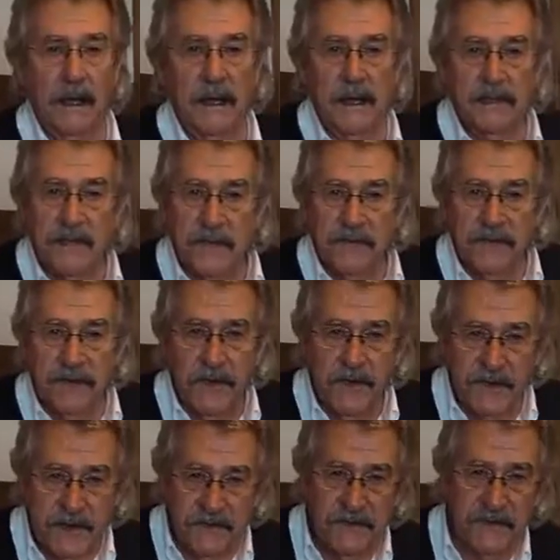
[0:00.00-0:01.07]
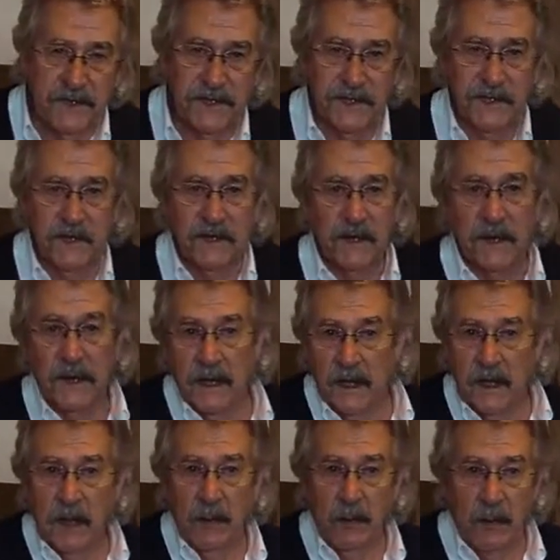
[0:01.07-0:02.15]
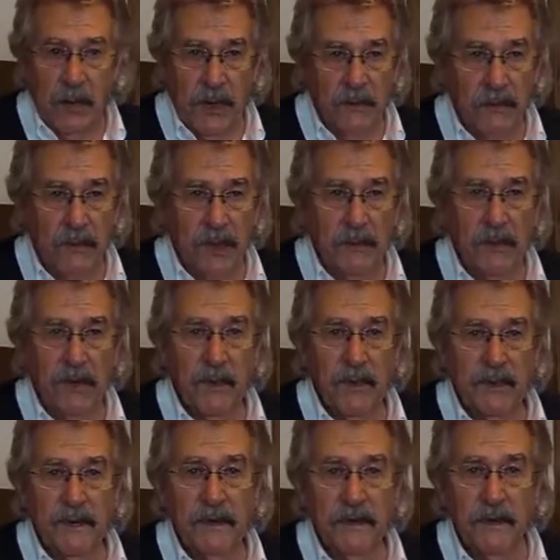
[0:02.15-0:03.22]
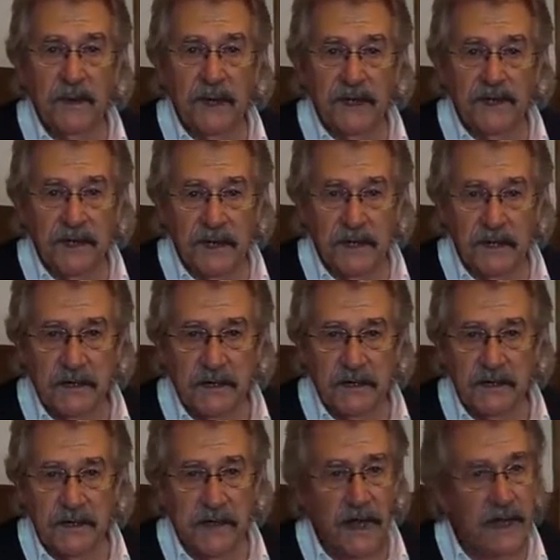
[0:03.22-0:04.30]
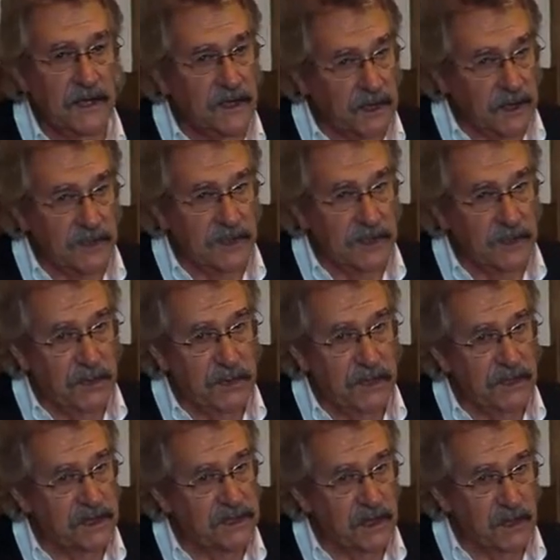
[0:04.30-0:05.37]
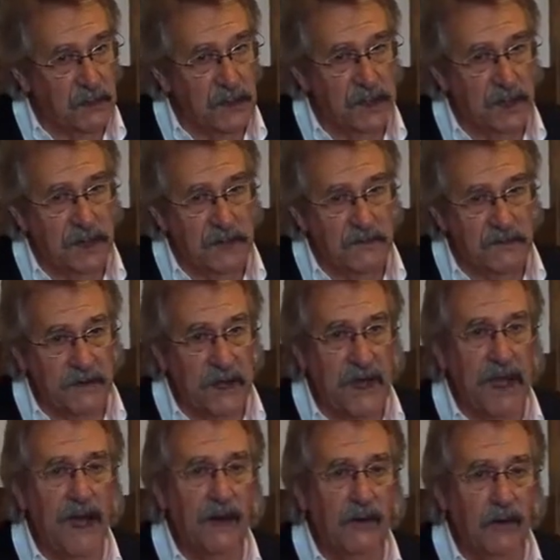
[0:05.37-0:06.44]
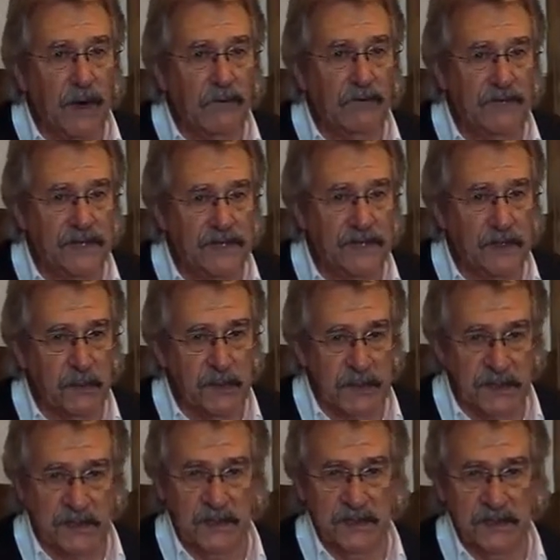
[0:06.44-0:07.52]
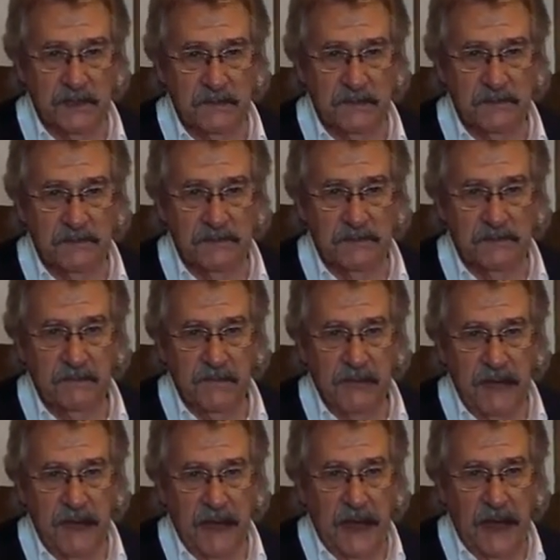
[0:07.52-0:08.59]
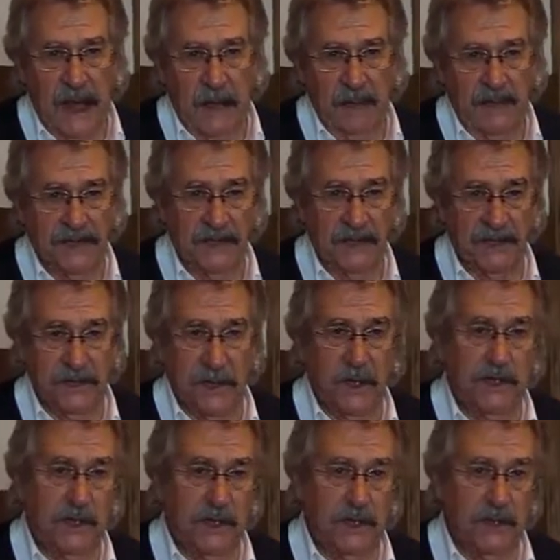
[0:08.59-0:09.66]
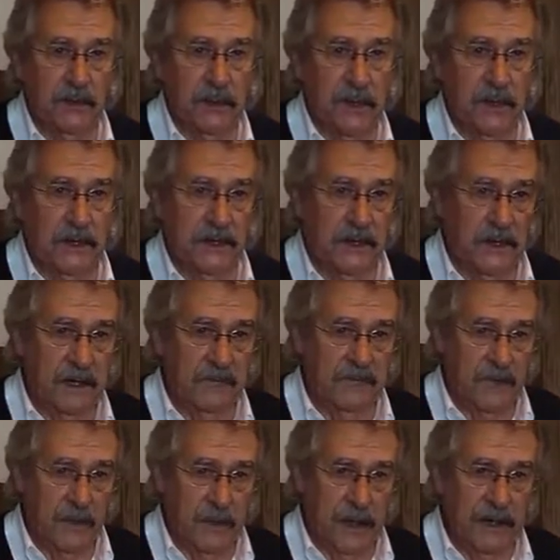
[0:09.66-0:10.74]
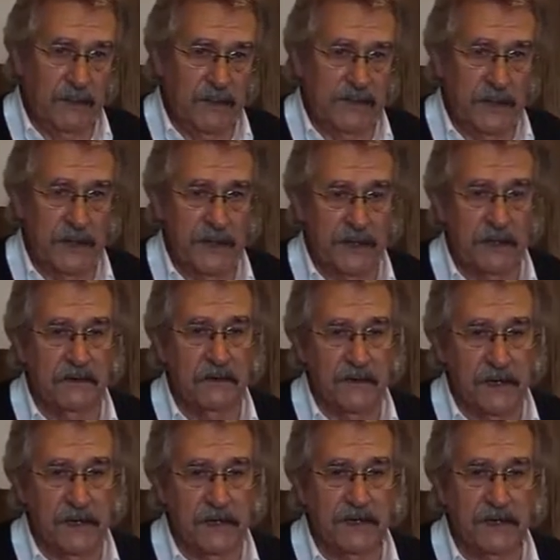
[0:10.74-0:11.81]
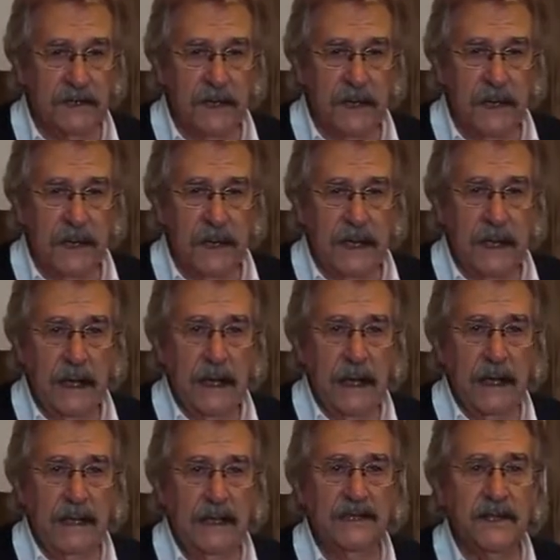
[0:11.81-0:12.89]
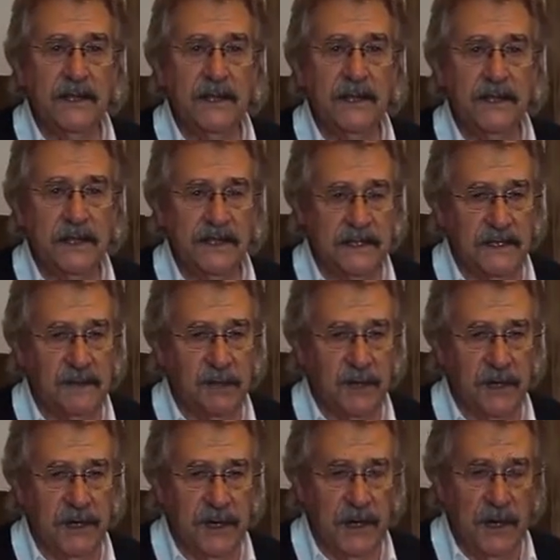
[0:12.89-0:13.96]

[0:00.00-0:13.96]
It is confusing for sure, but remember, we are dealing with engineers, and that usually means some kind of reference numbering system. I'm not sure it's logical, but from my perspective it is. Let's look at this in more